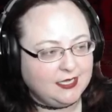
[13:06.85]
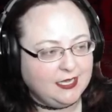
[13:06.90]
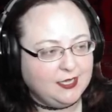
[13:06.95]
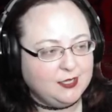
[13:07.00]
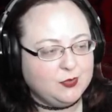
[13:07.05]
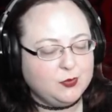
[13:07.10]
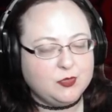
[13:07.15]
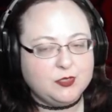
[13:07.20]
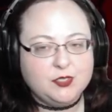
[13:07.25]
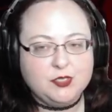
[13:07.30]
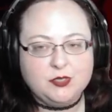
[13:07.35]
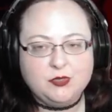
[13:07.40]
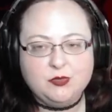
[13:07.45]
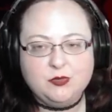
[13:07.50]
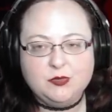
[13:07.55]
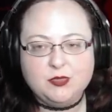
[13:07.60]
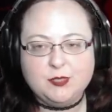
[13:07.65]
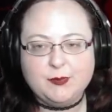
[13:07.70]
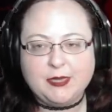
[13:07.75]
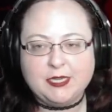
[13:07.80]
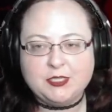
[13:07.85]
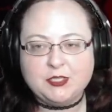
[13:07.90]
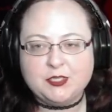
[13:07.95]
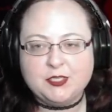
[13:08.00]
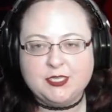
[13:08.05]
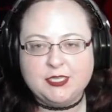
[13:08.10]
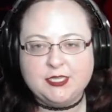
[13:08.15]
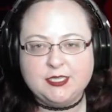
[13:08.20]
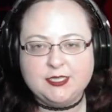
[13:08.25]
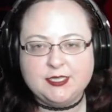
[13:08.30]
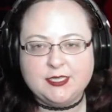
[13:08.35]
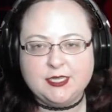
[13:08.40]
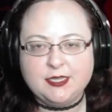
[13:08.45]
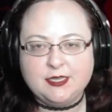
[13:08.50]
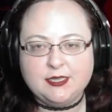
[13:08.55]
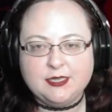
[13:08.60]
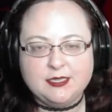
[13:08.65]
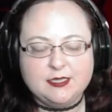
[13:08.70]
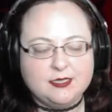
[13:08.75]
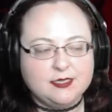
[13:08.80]
and we'll do specialties and
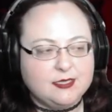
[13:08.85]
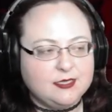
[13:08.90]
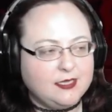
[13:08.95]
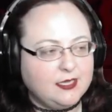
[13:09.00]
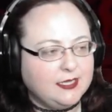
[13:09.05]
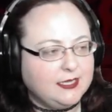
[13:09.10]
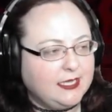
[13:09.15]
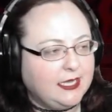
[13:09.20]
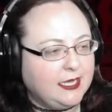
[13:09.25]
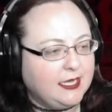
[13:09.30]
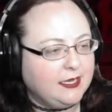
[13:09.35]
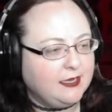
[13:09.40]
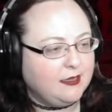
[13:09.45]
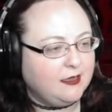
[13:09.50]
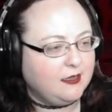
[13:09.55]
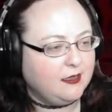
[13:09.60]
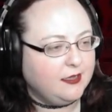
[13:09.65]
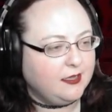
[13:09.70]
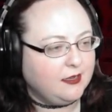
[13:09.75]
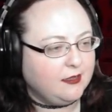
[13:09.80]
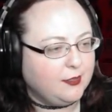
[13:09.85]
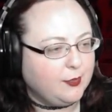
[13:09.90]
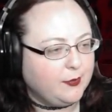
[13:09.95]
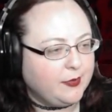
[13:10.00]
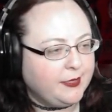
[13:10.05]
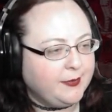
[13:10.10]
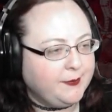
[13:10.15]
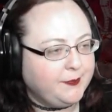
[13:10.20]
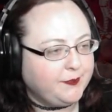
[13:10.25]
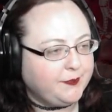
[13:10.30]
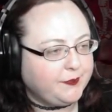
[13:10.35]
things like that in a little bit.